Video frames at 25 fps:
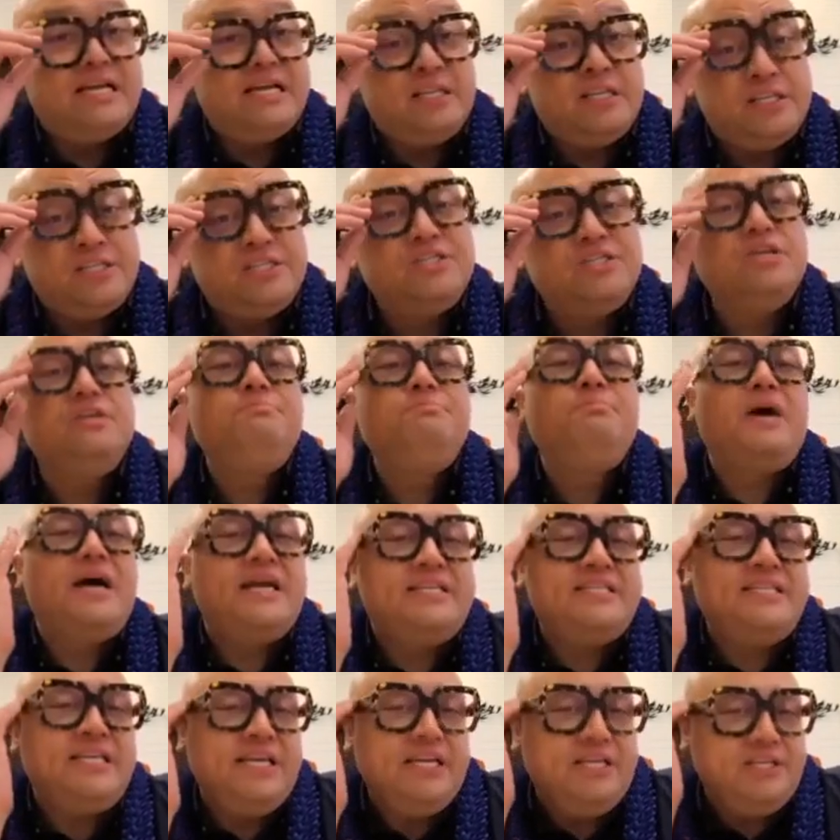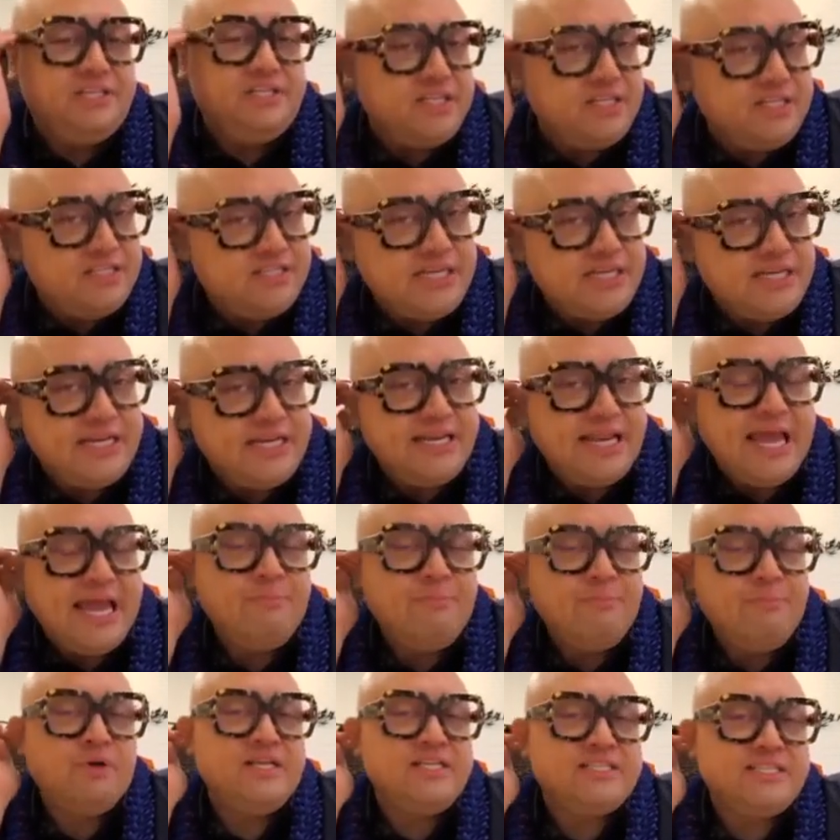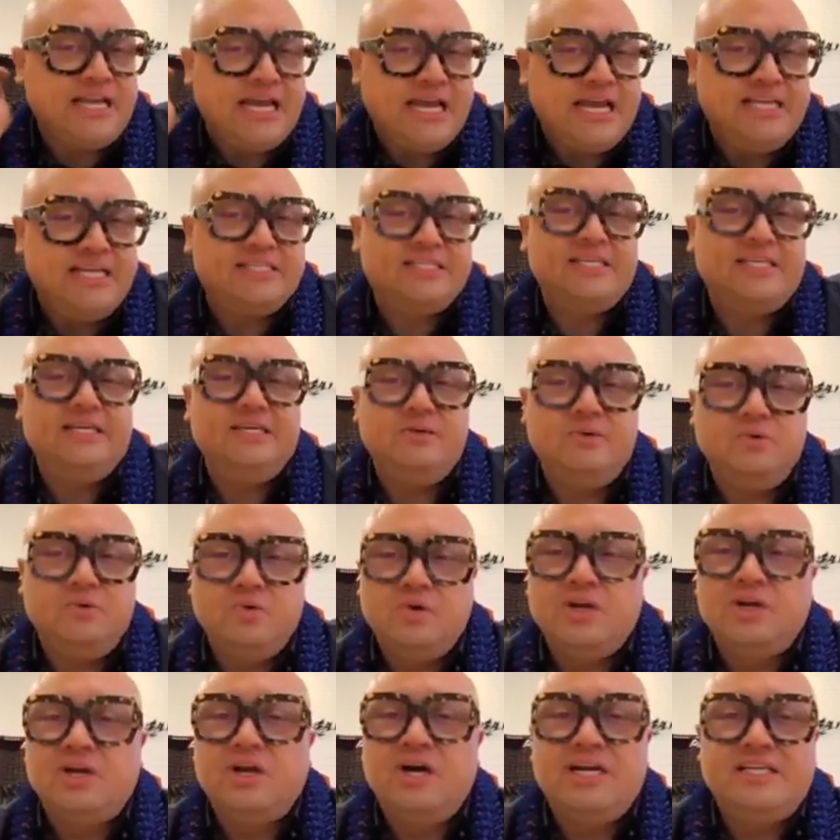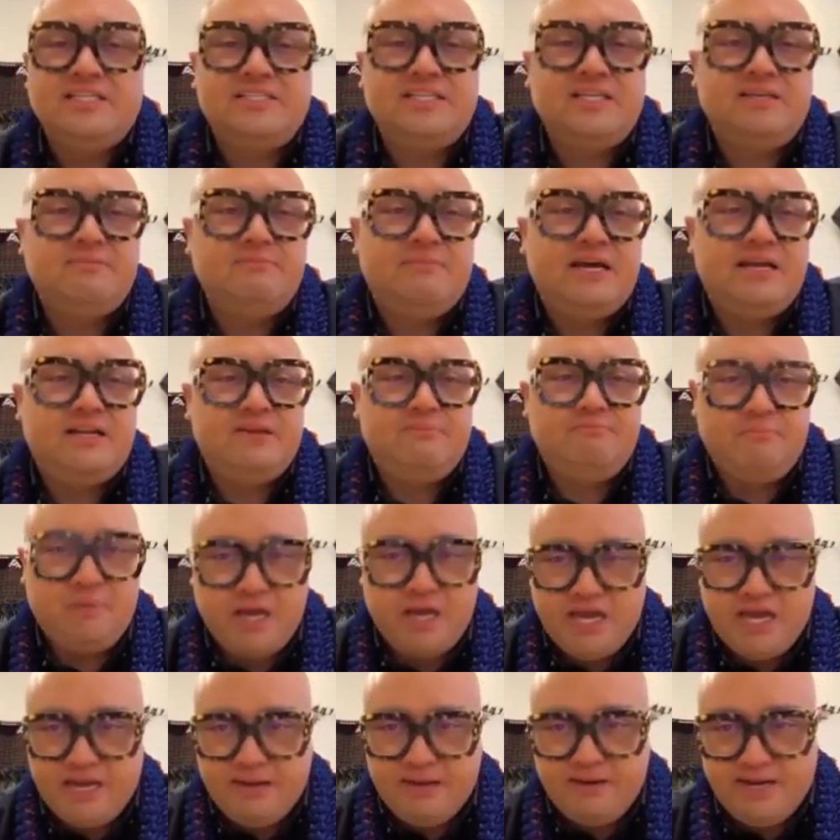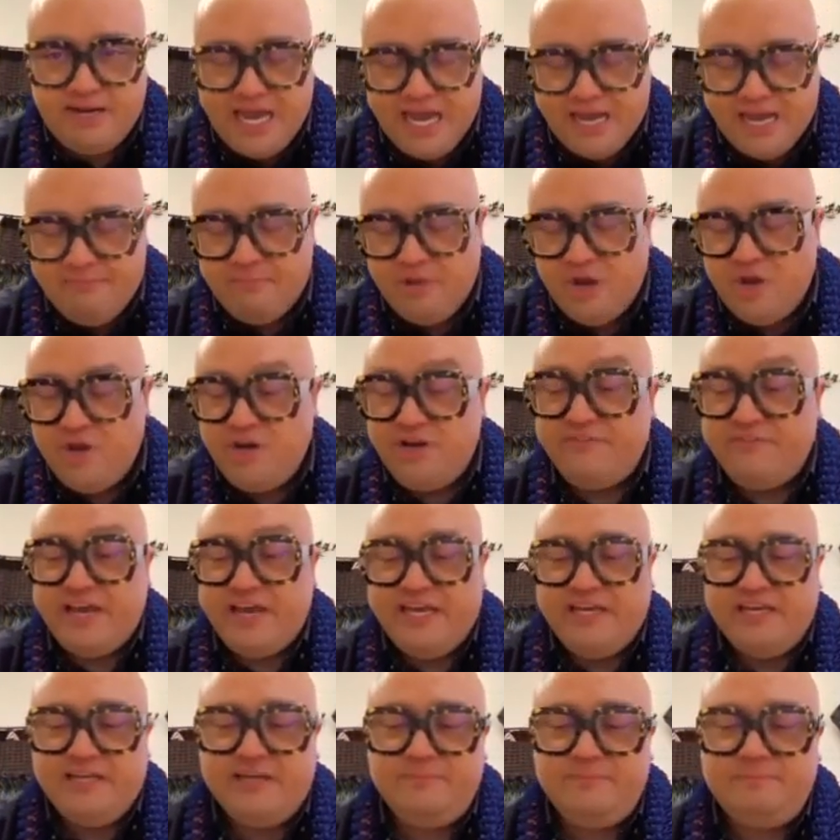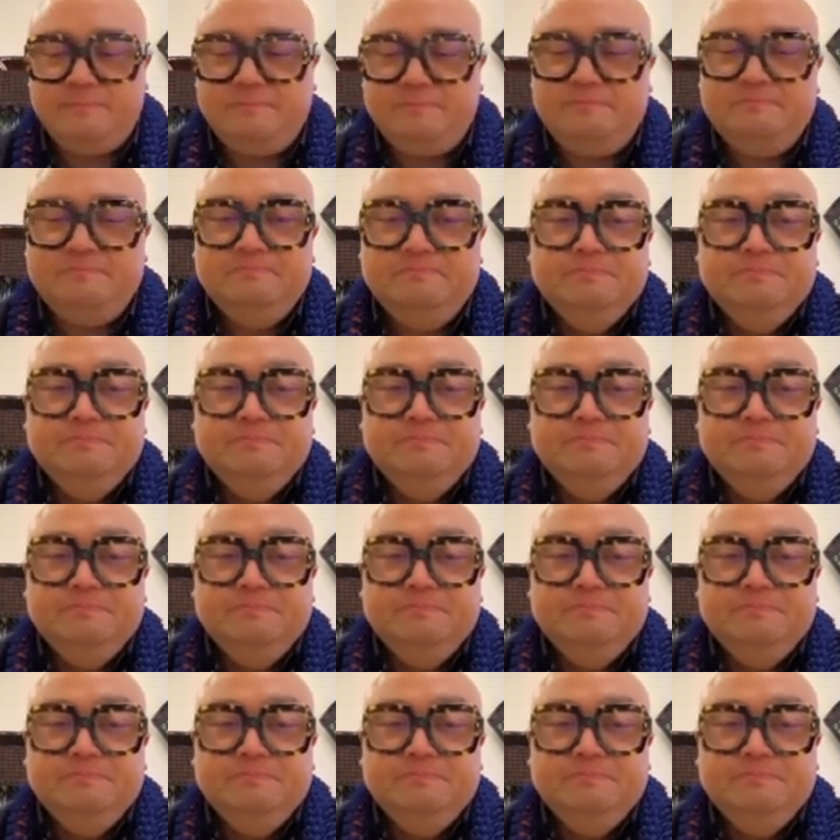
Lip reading: misunderstood by teachers and labeled as lazy, organized, and unmotivated.